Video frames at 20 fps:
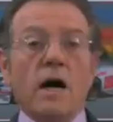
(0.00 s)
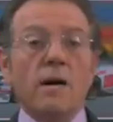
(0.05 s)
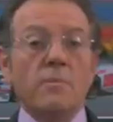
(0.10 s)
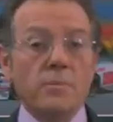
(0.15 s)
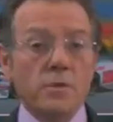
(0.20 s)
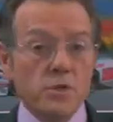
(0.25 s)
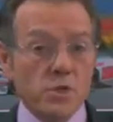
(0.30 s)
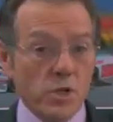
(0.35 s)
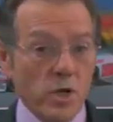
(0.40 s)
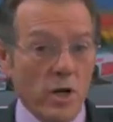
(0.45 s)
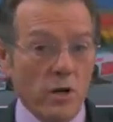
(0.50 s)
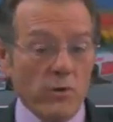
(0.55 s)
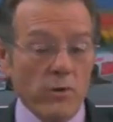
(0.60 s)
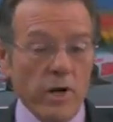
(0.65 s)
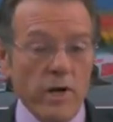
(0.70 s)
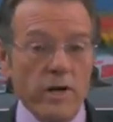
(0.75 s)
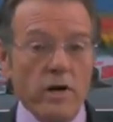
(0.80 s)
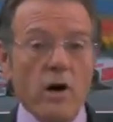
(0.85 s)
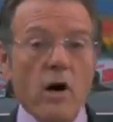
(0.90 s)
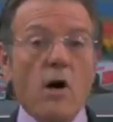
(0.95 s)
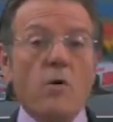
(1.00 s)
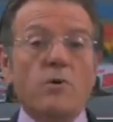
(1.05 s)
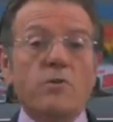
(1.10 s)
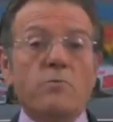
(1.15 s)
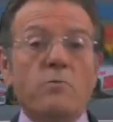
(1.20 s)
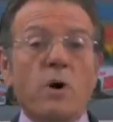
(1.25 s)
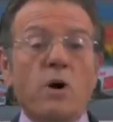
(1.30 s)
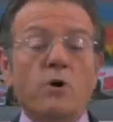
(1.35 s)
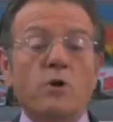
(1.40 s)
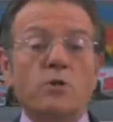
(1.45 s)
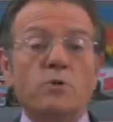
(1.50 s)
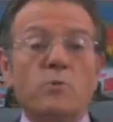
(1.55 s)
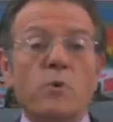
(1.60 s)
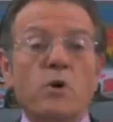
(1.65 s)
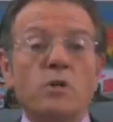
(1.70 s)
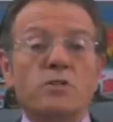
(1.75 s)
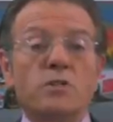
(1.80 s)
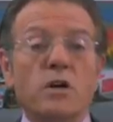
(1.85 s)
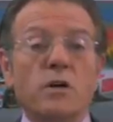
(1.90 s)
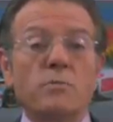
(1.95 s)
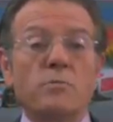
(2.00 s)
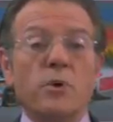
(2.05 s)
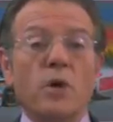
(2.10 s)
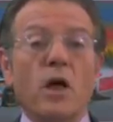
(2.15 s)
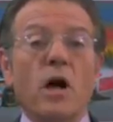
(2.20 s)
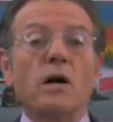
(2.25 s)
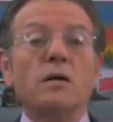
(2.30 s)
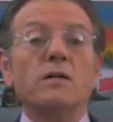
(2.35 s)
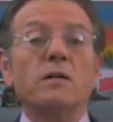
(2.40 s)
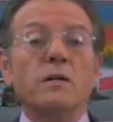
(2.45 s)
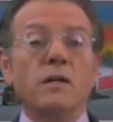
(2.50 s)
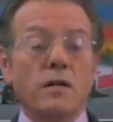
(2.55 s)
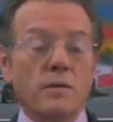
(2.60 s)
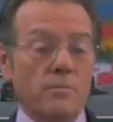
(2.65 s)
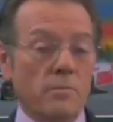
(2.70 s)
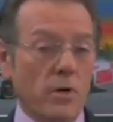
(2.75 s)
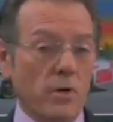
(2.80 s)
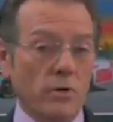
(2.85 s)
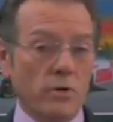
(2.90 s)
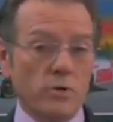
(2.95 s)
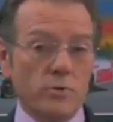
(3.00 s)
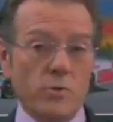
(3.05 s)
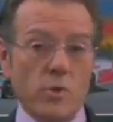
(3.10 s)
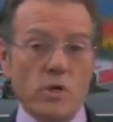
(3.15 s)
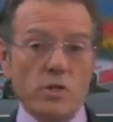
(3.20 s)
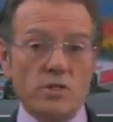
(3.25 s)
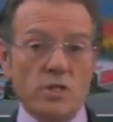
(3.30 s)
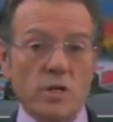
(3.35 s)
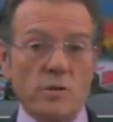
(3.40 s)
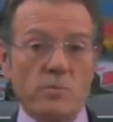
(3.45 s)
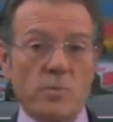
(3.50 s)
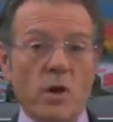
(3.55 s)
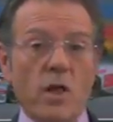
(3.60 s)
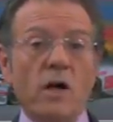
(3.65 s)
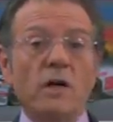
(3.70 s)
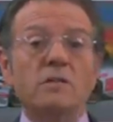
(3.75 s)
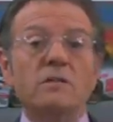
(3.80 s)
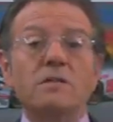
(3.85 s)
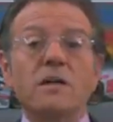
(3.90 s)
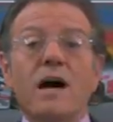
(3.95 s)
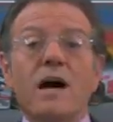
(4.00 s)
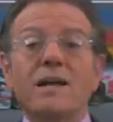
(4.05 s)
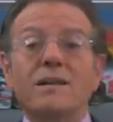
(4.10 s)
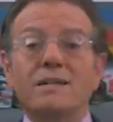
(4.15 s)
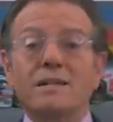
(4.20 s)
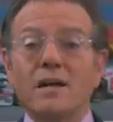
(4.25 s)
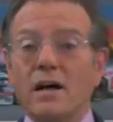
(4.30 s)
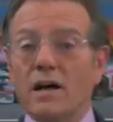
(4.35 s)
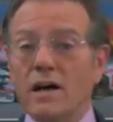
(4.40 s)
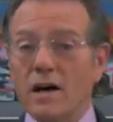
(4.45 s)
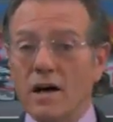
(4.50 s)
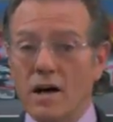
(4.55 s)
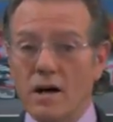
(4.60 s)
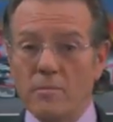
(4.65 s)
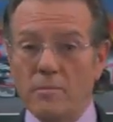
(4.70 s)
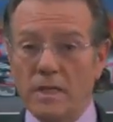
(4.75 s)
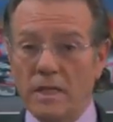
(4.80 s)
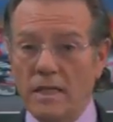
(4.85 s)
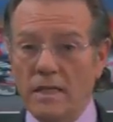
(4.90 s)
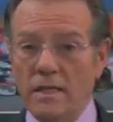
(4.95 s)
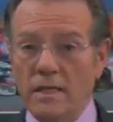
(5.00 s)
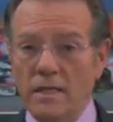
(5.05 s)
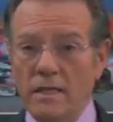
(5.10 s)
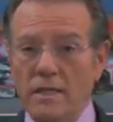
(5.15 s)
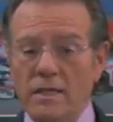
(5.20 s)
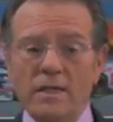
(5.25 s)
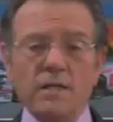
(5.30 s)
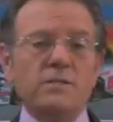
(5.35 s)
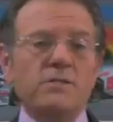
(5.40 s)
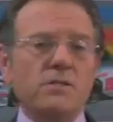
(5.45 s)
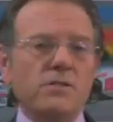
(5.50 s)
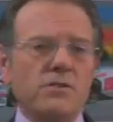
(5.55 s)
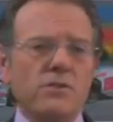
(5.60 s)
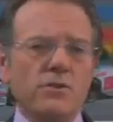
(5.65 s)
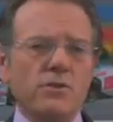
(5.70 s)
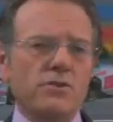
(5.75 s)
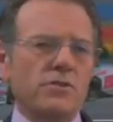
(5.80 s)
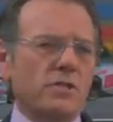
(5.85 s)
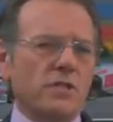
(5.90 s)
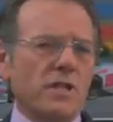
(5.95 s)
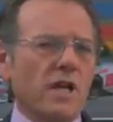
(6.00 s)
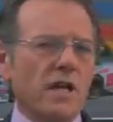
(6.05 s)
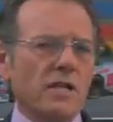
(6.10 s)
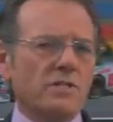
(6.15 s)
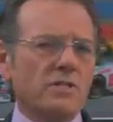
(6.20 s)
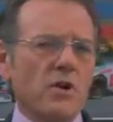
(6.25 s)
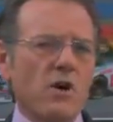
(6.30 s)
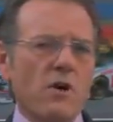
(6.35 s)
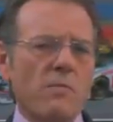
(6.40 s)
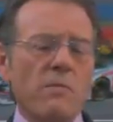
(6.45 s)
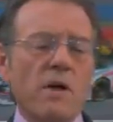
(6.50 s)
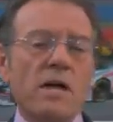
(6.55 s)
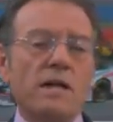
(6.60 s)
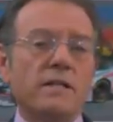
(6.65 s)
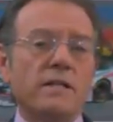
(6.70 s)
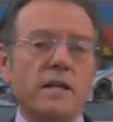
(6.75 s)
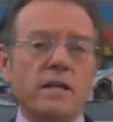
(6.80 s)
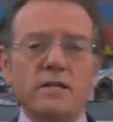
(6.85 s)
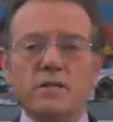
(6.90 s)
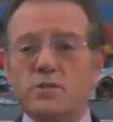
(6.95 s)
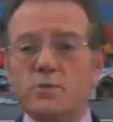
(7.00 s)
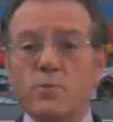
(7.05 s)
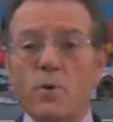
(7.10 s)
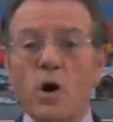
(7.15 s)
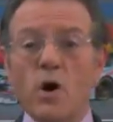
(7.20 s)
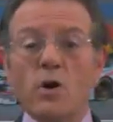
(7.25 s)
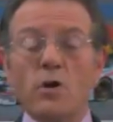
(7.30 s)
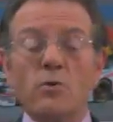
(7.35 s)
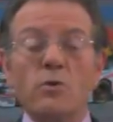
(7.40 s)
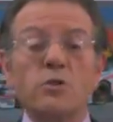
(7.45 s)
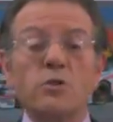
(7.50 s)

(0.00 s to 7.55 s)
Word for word: I'm Michele Rahal with Motorsports Unplugged and motorsportsunplugged.com. It isn't news that NASCAR mandated smaller